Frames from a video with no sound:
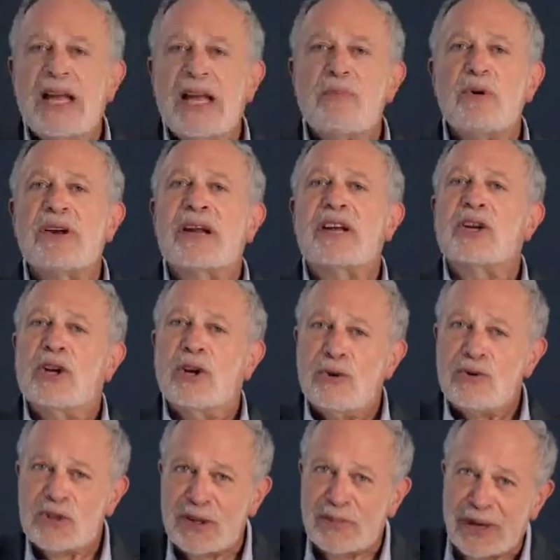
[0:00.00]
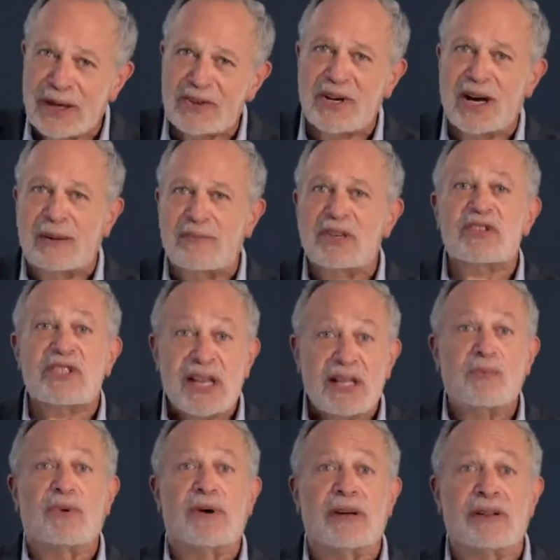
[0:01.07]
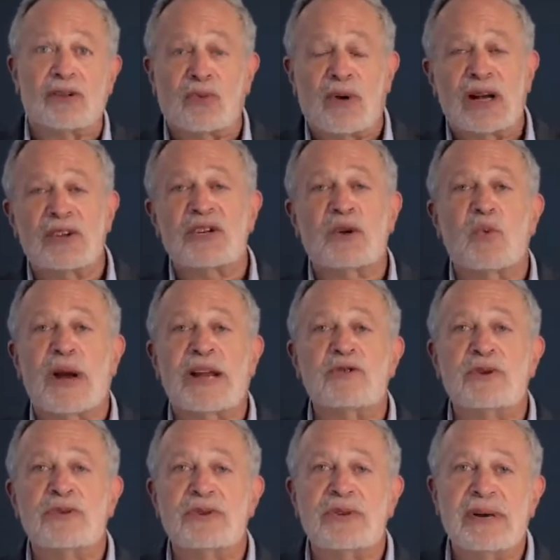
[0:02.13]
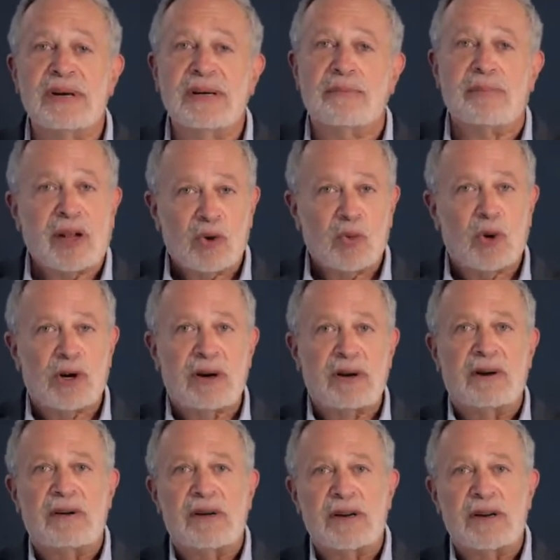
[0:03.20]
Labor Day used to be a time to celebrate the rising wages, better working